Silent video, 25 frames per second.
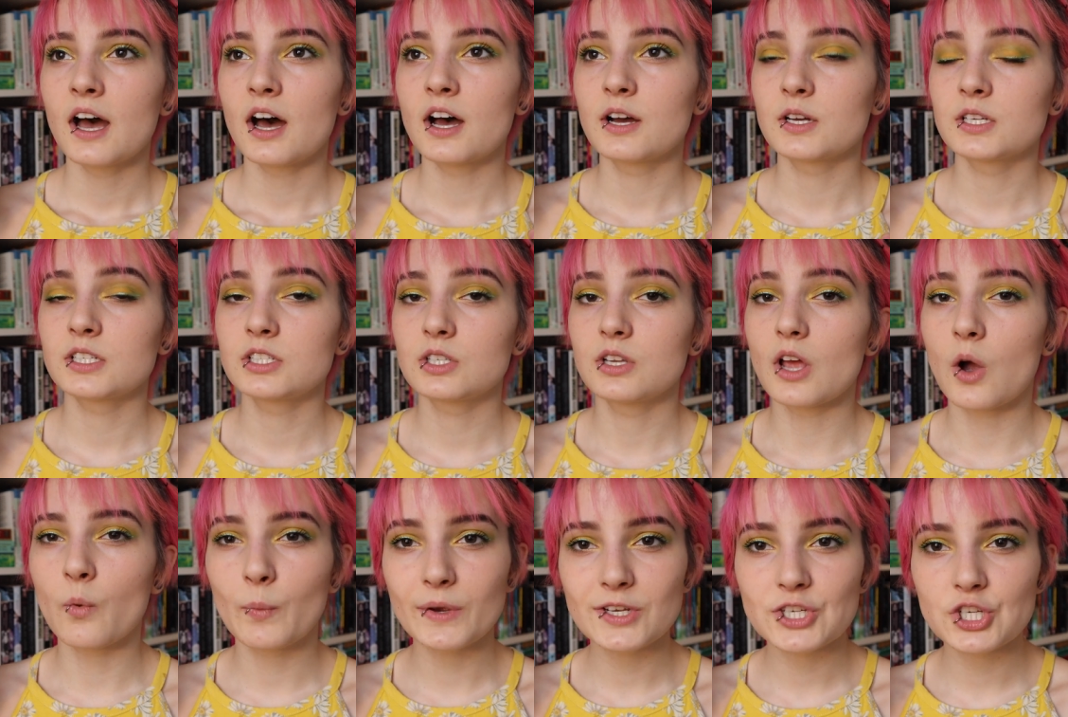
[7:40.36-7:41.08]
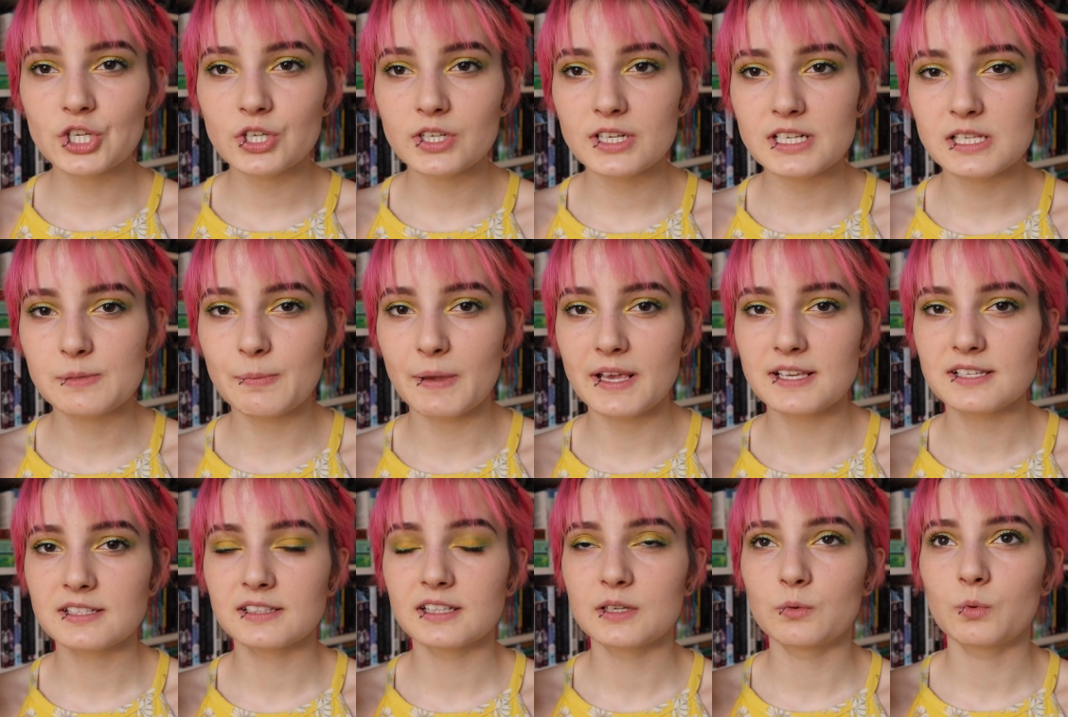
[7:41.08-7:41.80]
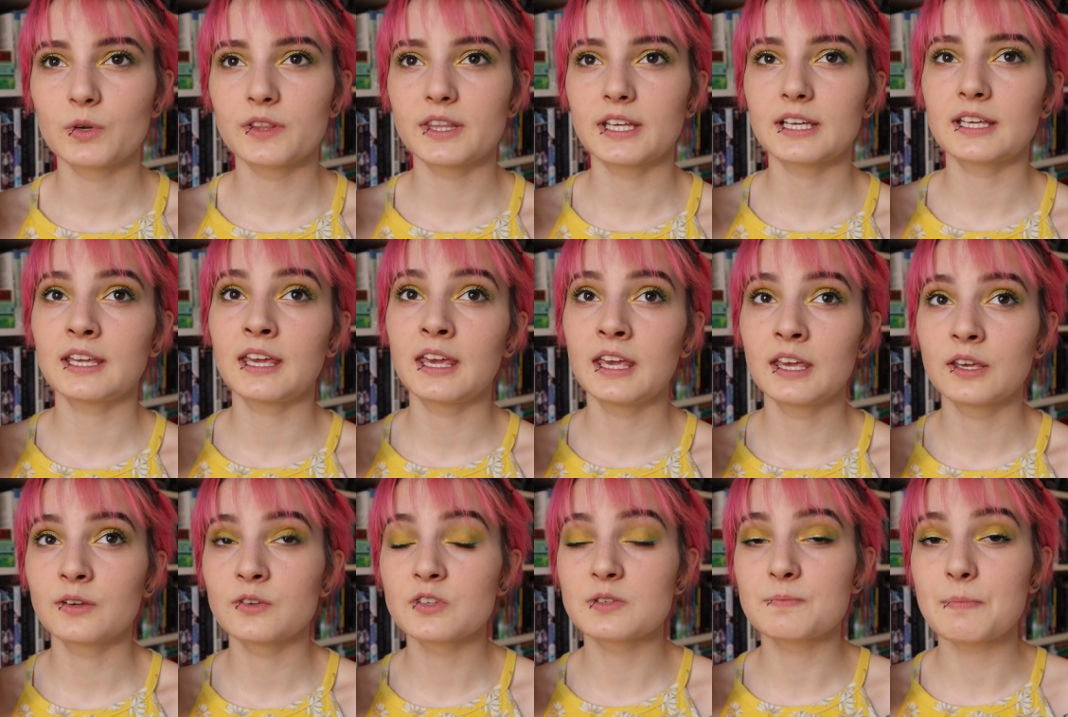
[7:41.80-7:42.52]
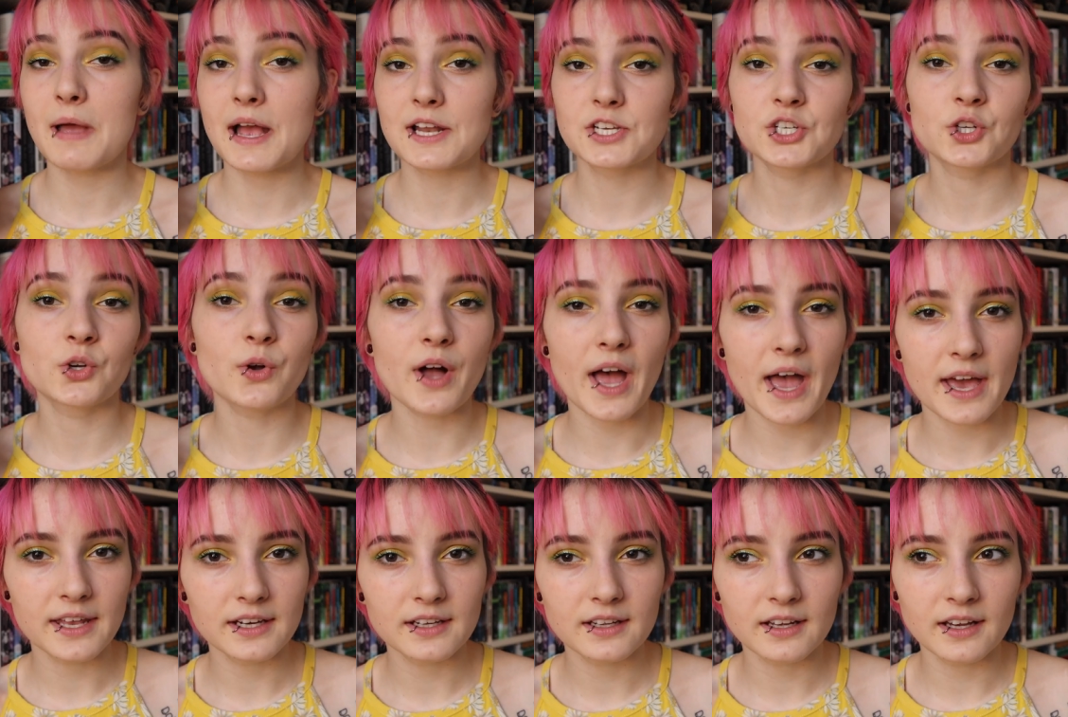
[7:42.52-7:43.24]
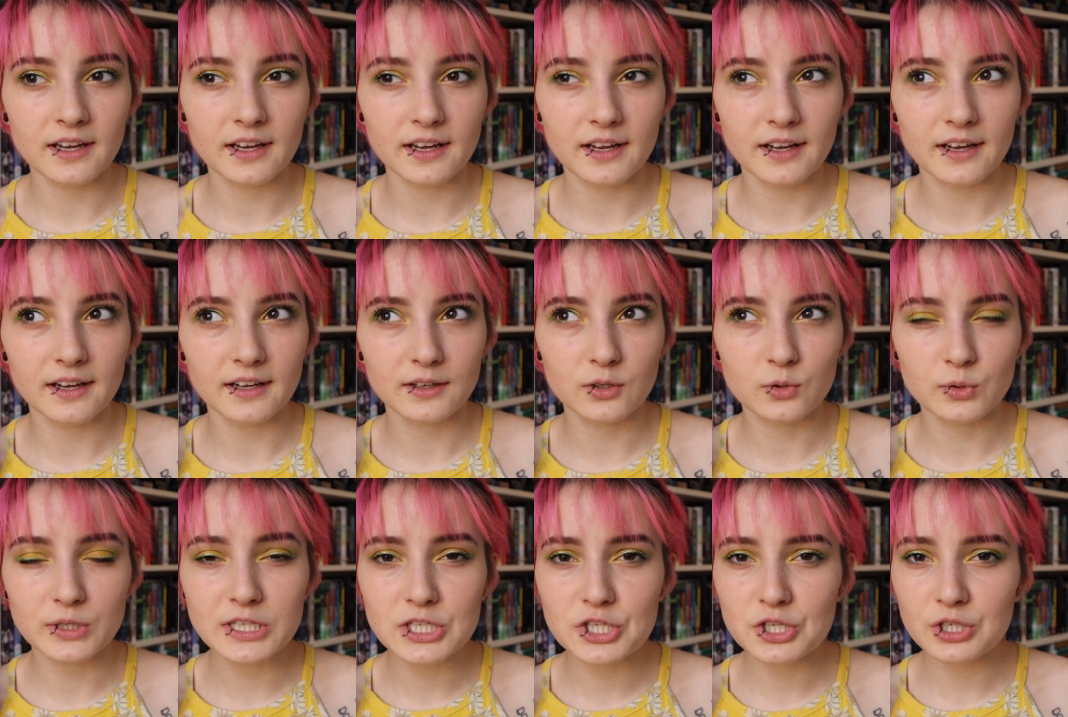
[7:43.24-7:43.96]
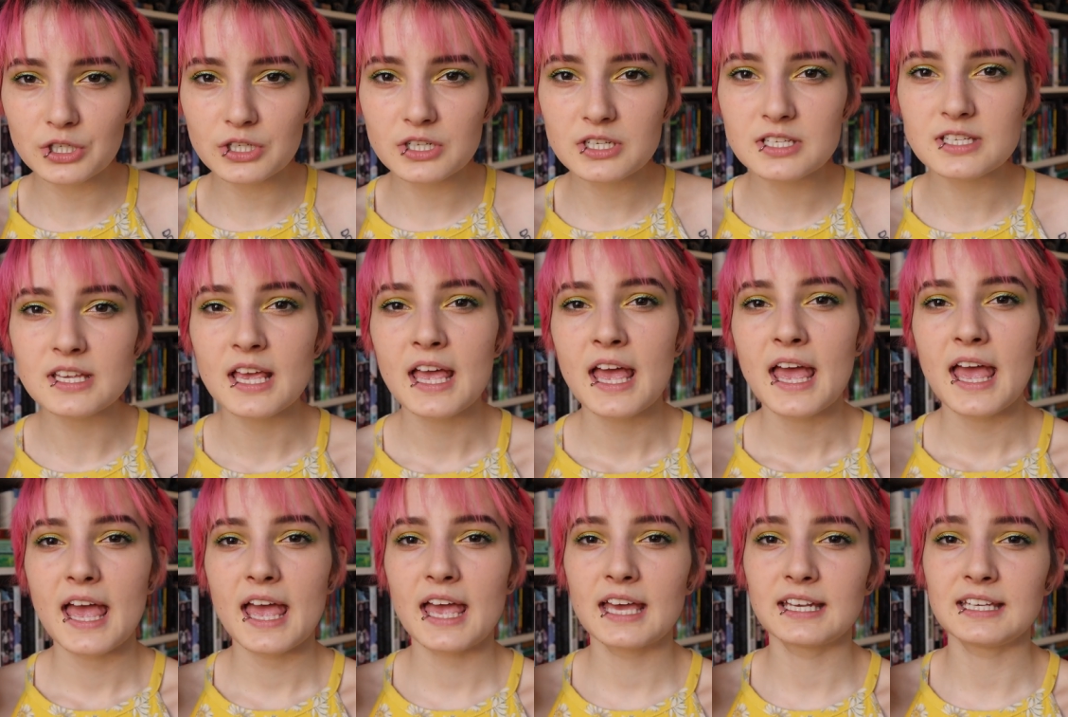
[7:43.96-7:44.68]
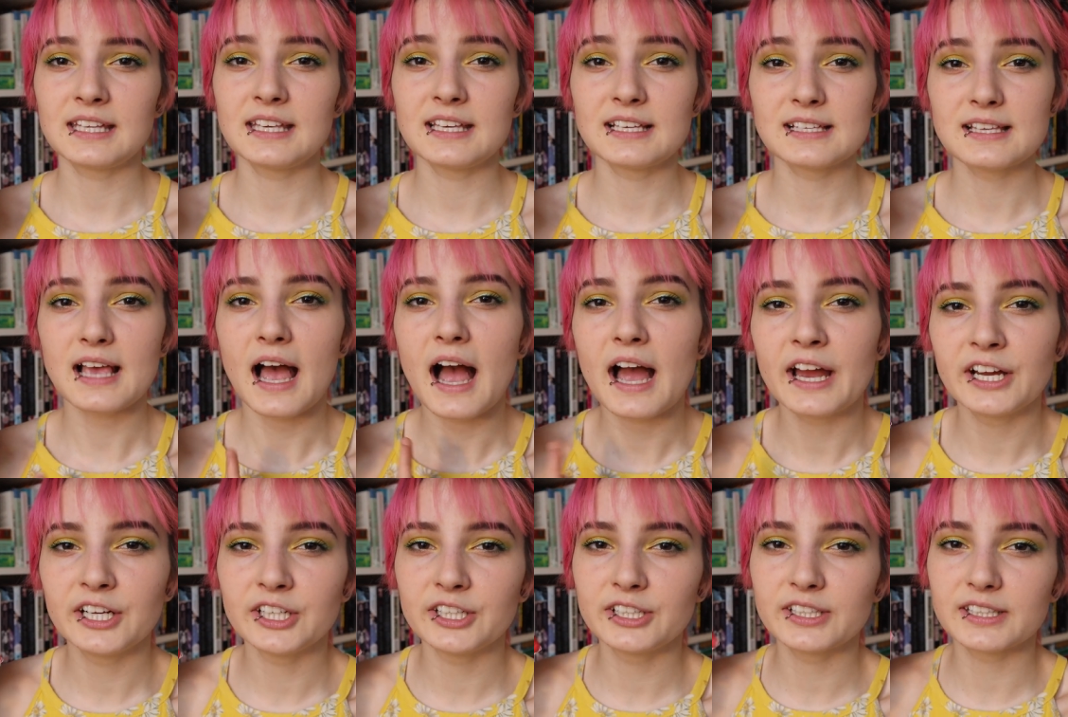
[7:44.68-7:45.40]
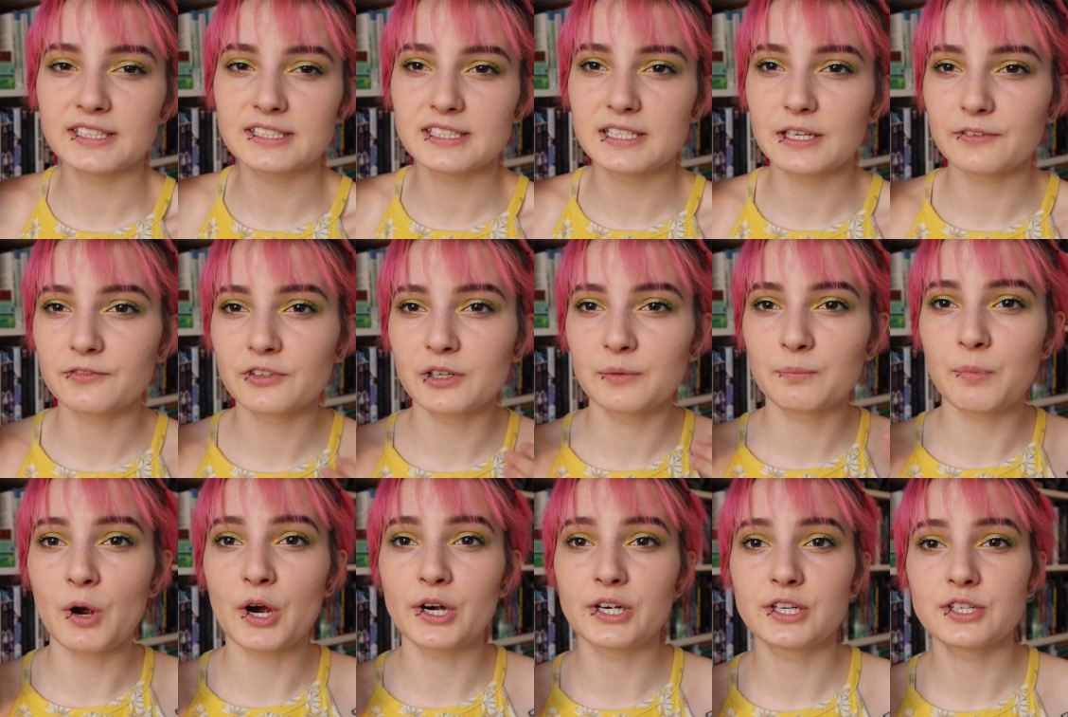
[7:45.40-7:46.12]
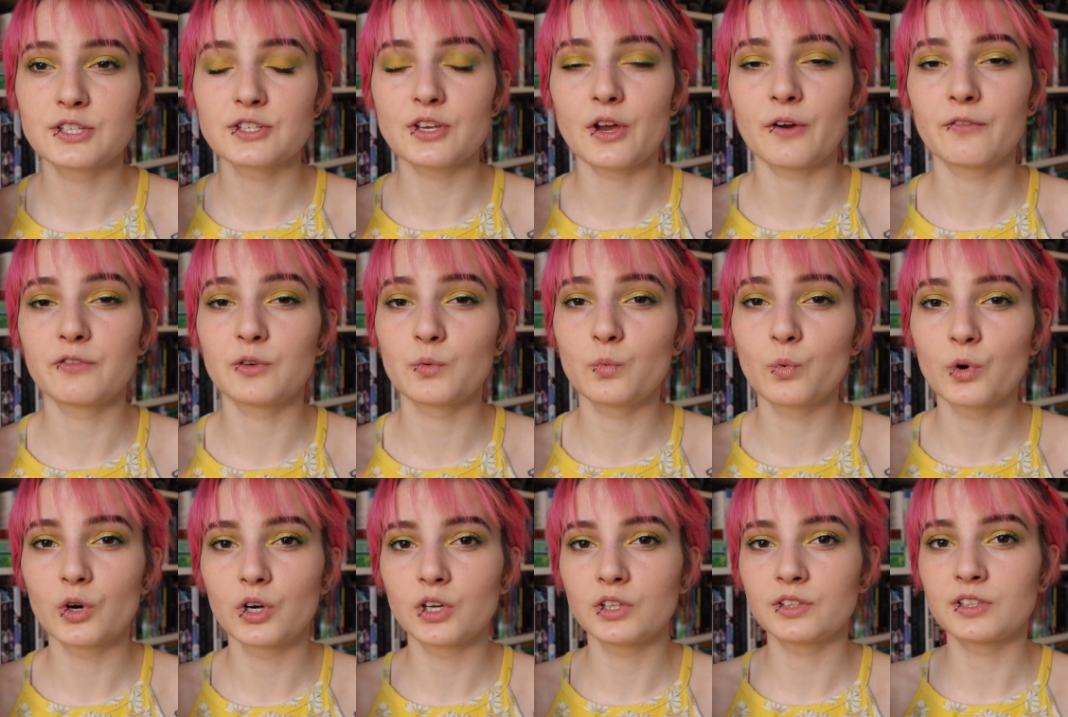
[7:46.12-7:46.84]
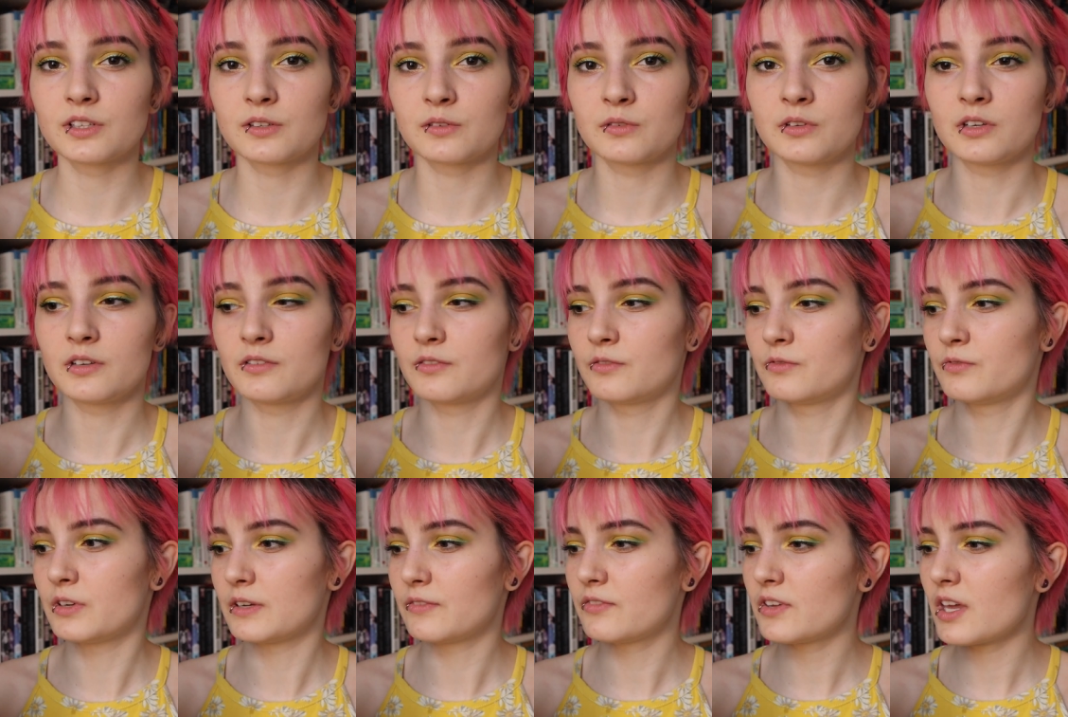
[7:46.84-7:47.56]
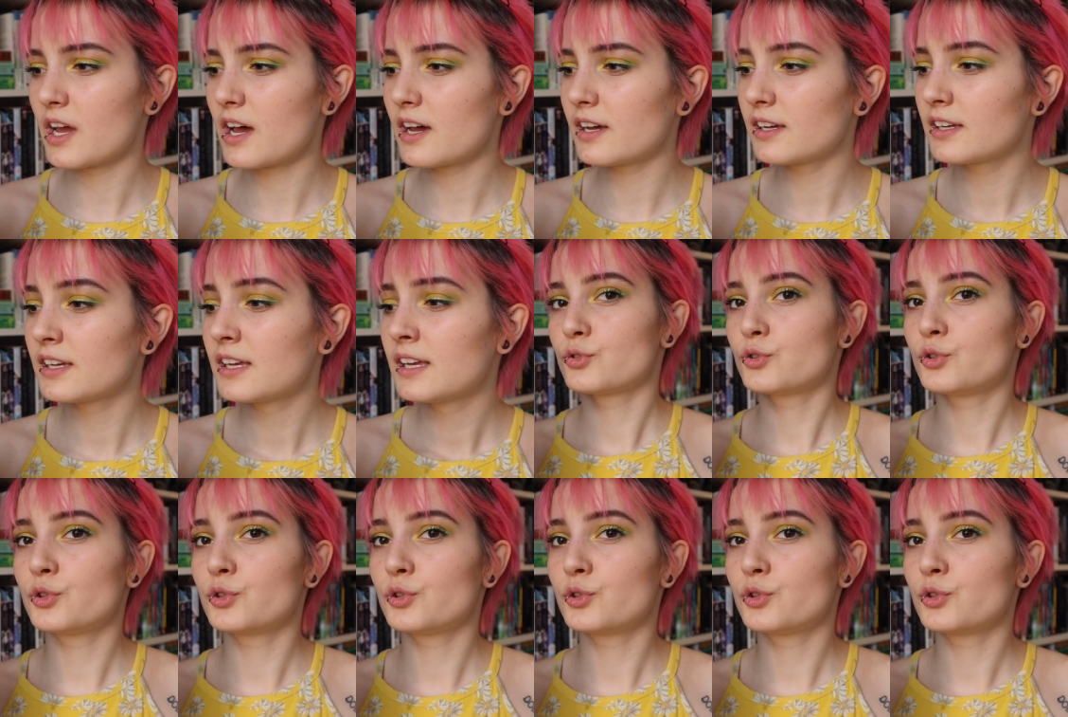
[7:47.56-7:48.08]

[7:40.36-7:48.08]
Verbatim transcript: uh, a, witcher is basically one that kills magical uh, creatures and he's hired in different parts of the world, Rivia,